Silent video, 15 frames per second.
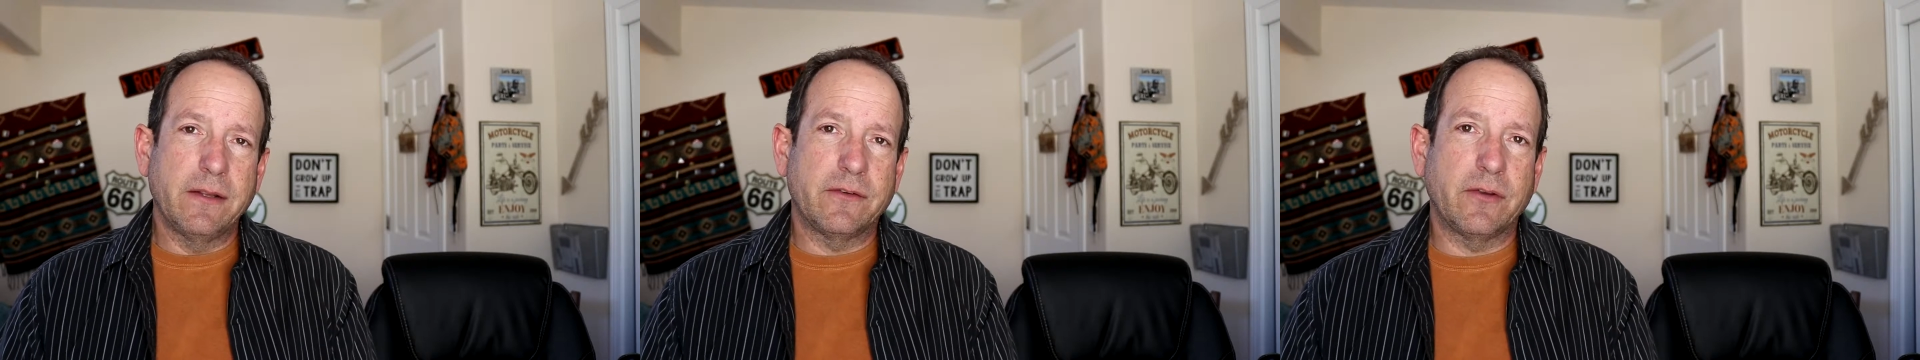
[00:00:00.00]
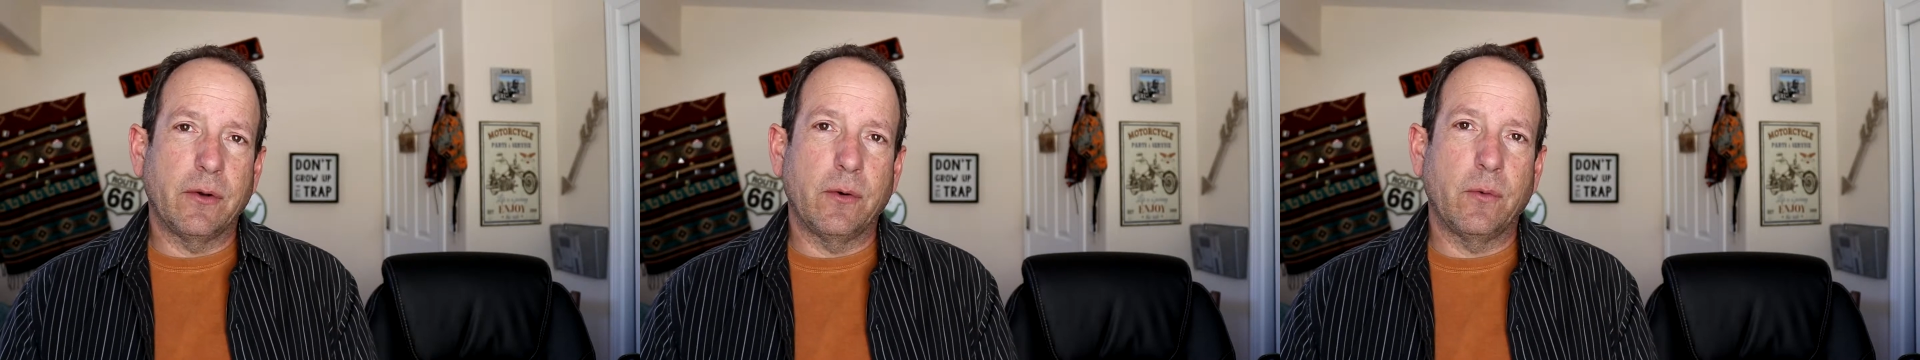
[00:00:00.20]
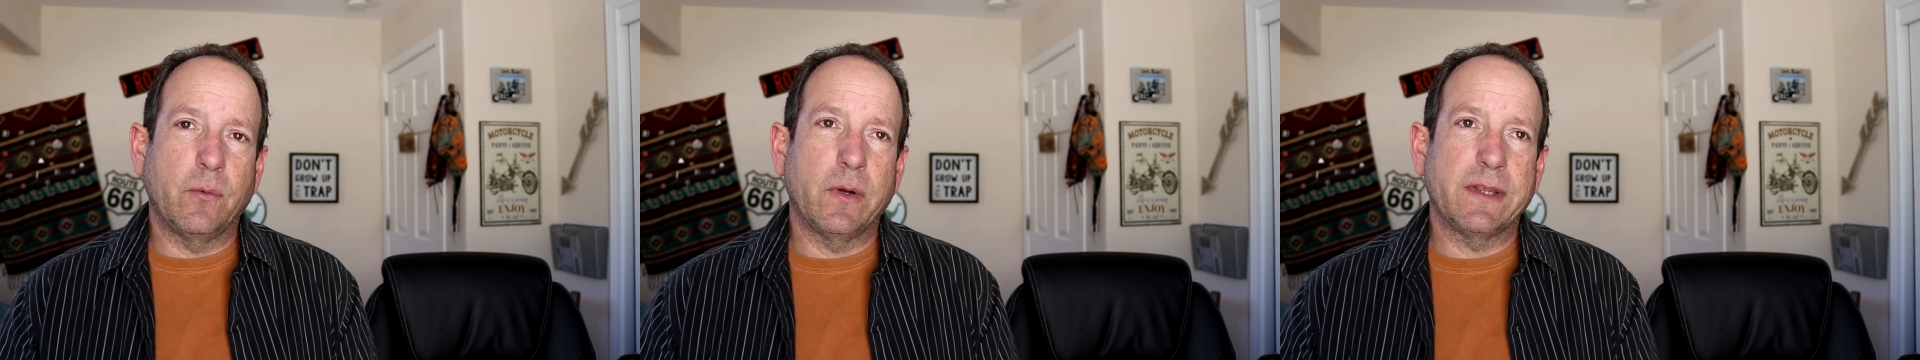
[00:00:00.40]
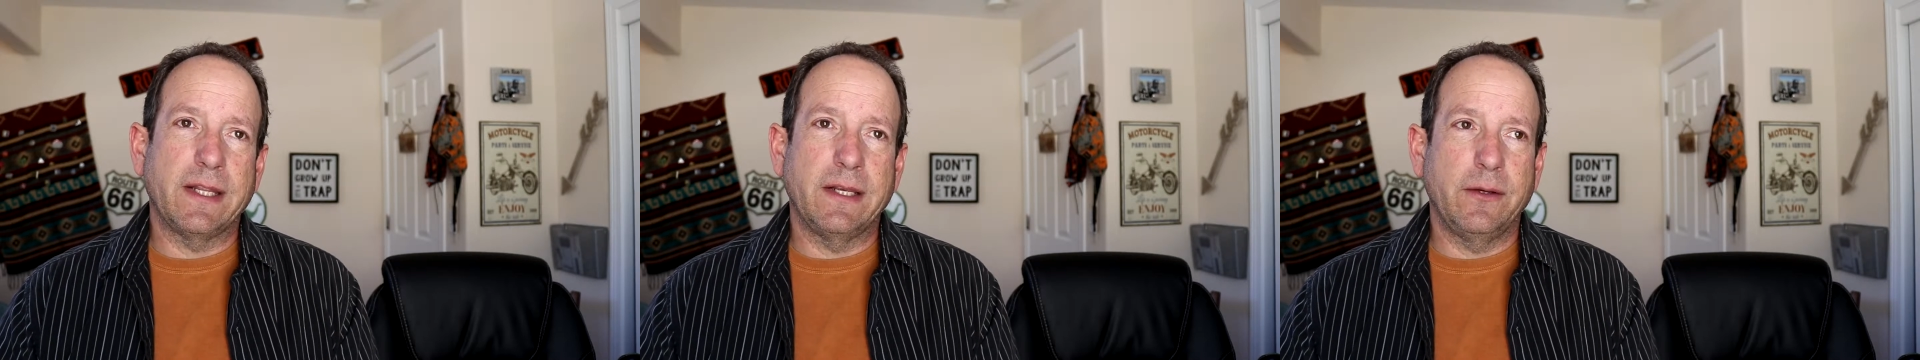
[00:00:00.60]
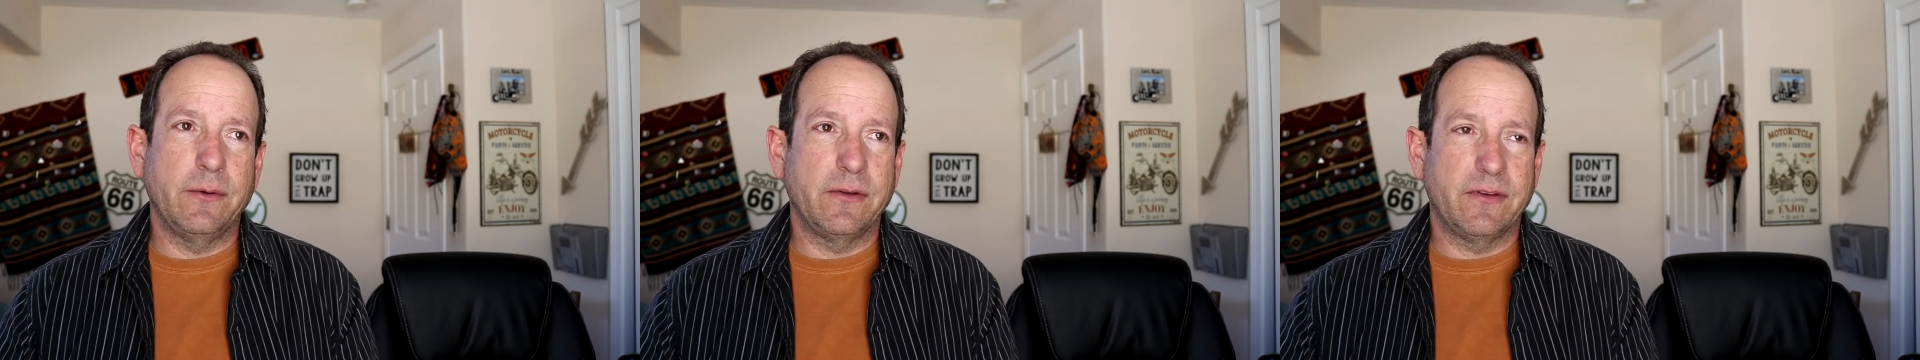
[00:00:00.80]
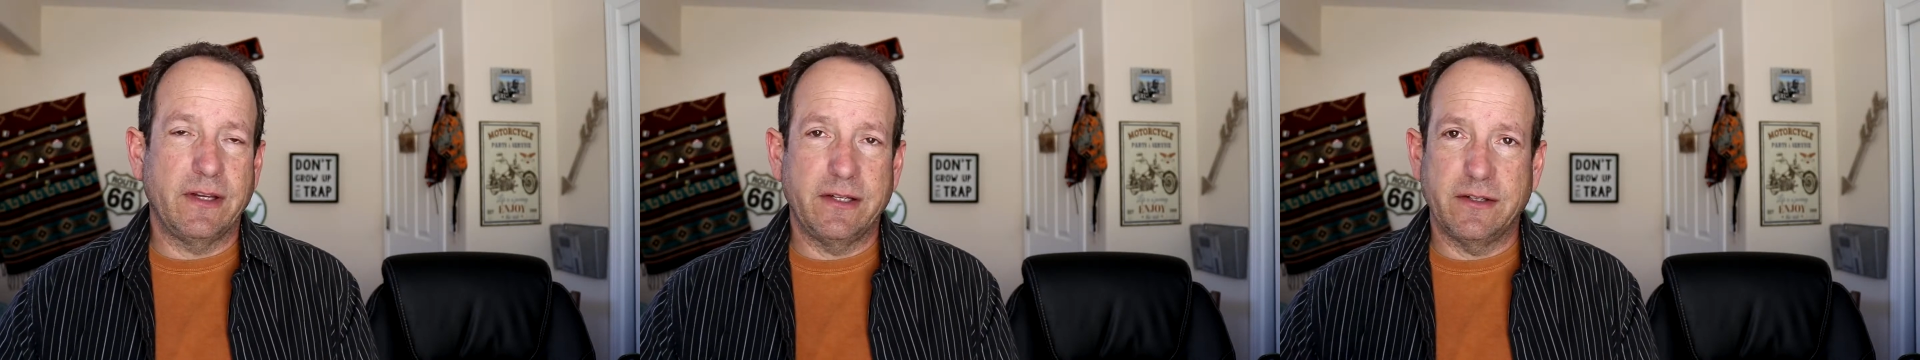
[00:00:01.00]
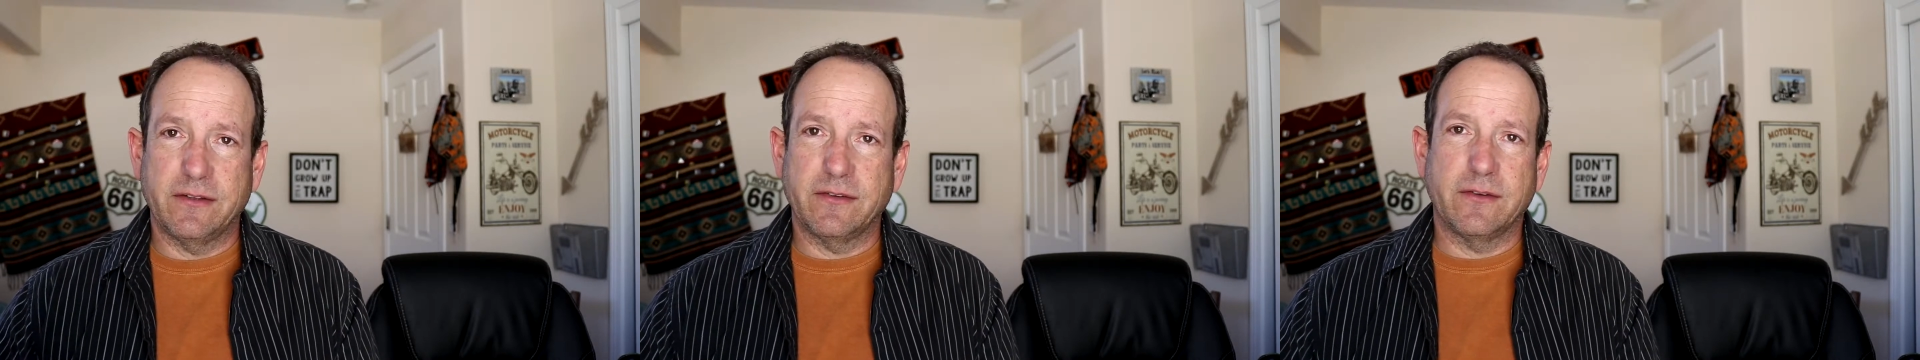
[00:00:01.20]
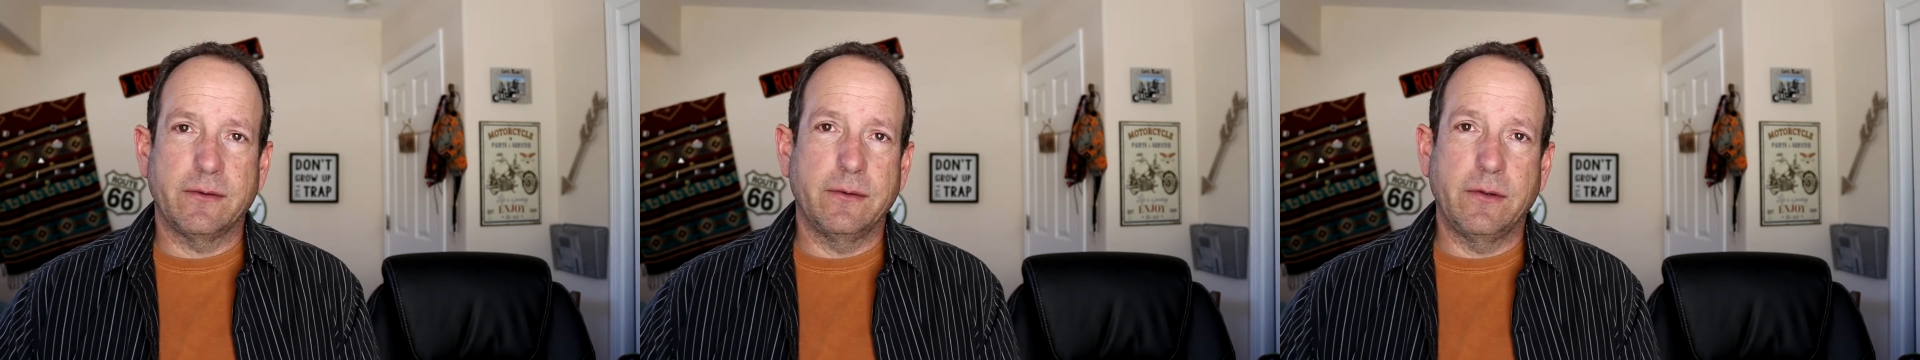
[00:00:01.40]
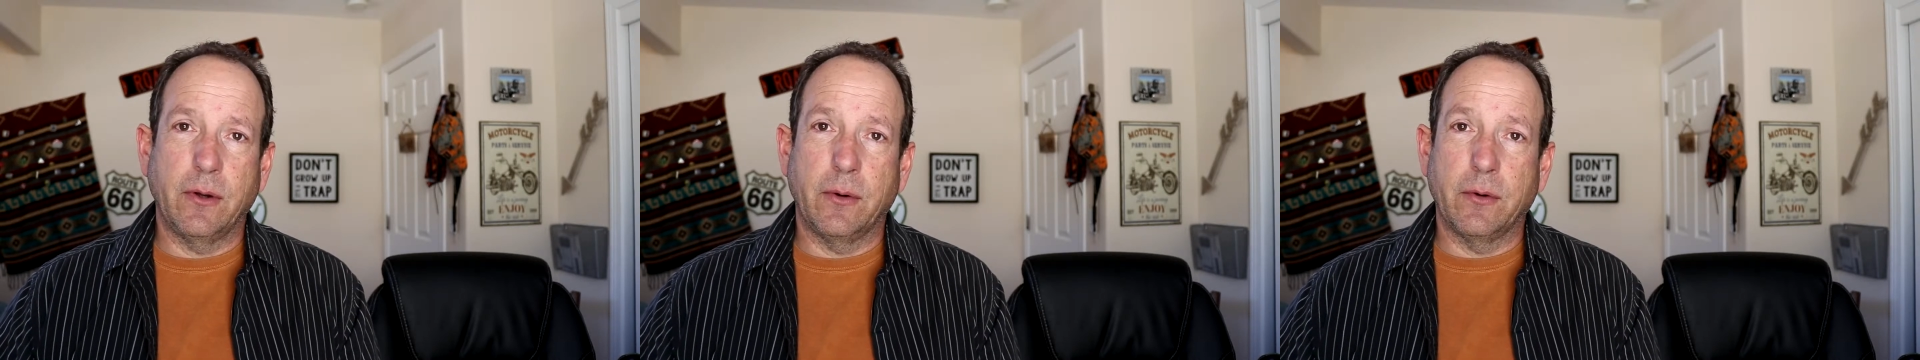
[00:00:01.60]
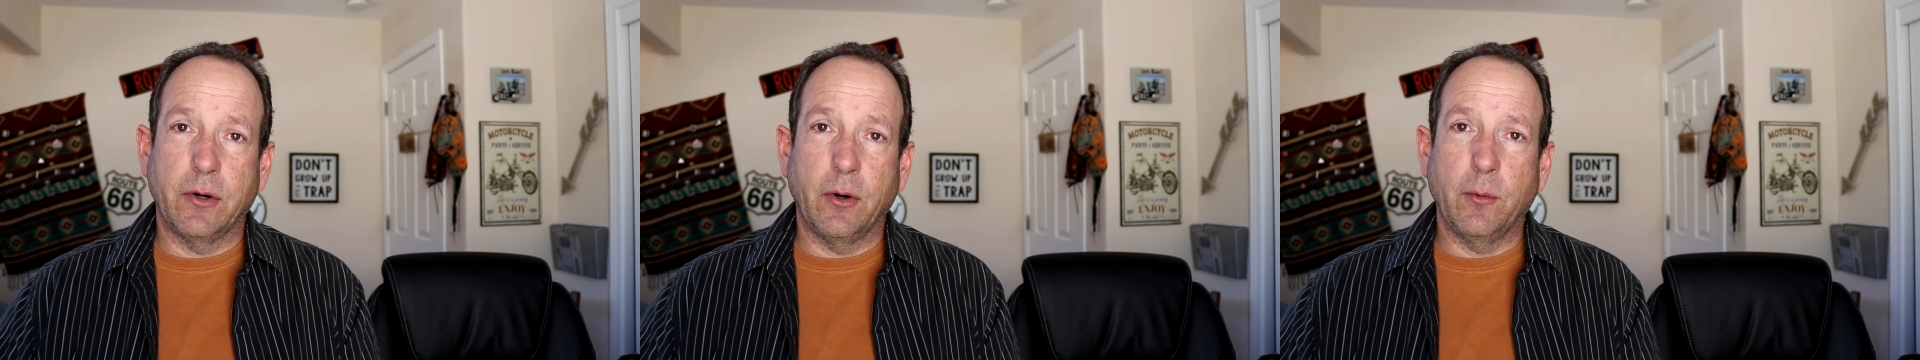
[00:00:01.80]
So what they do is they just
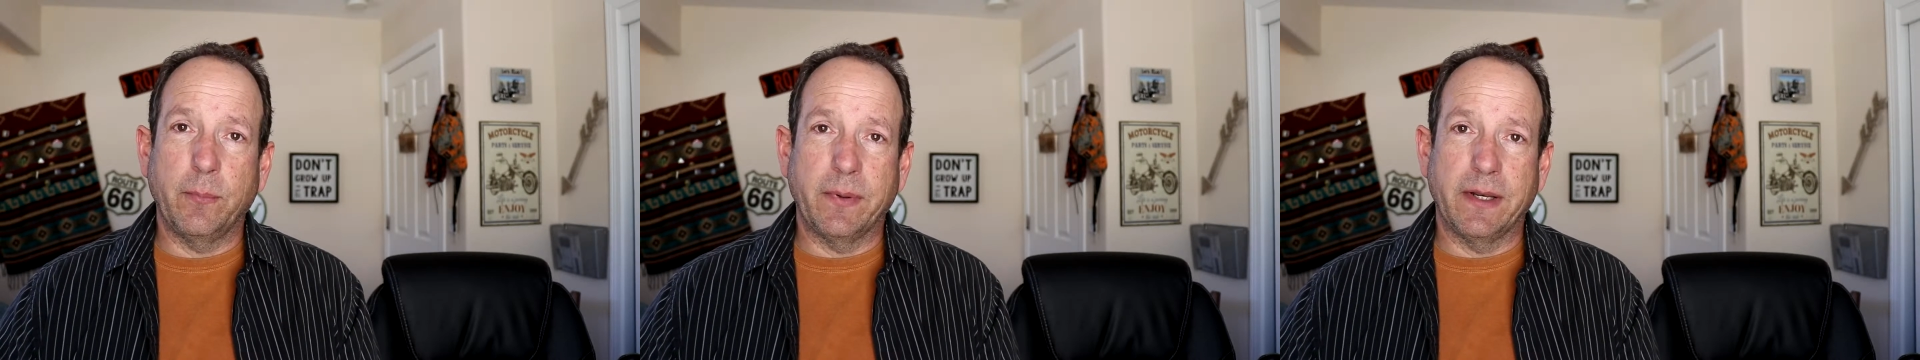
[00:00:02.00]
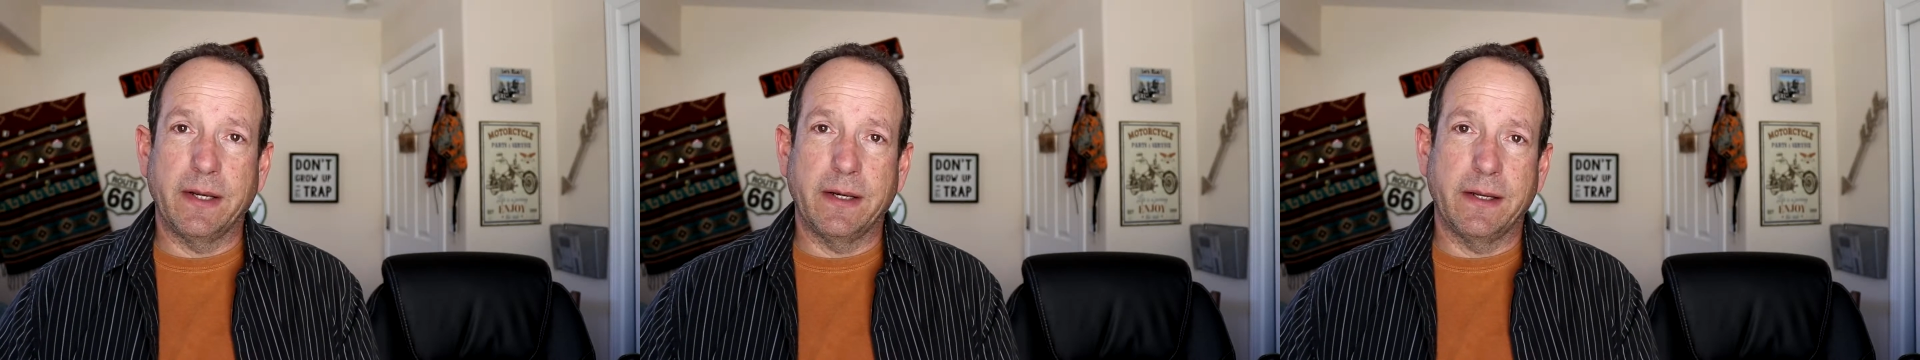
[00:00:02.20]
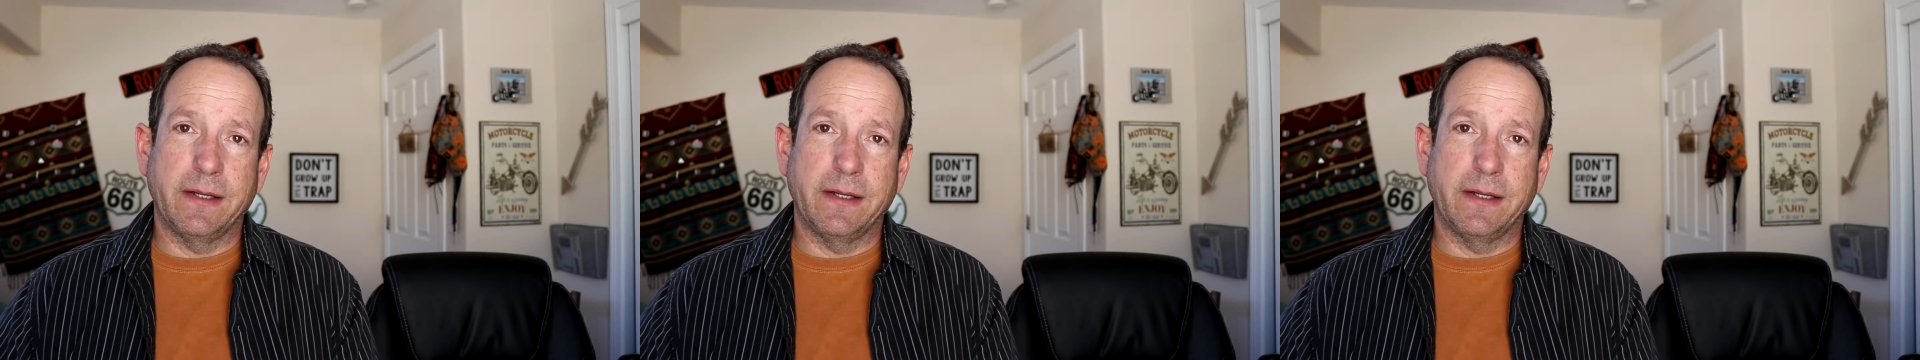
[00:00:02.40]
don't open